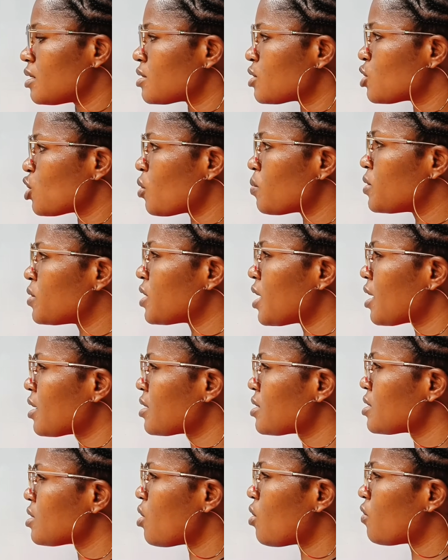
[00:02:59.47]
the
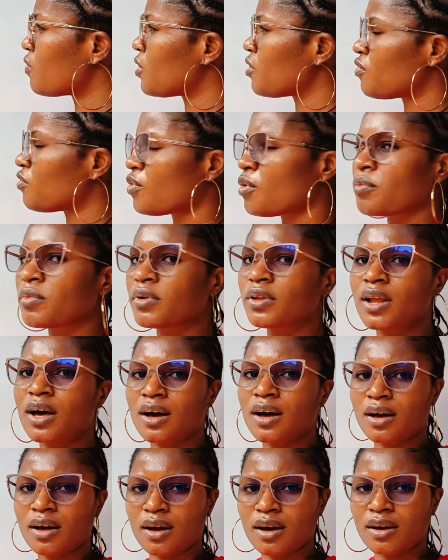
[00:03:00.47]
subject of the
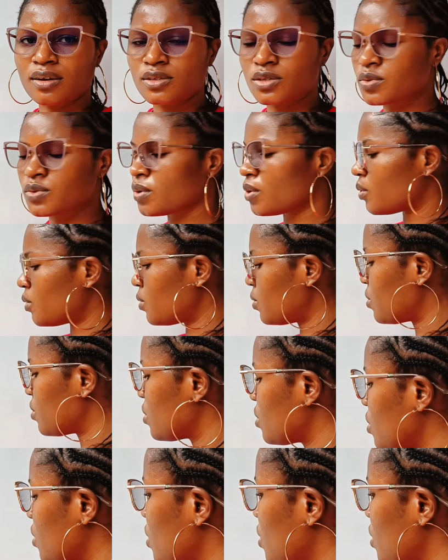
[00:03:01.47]
formula as well,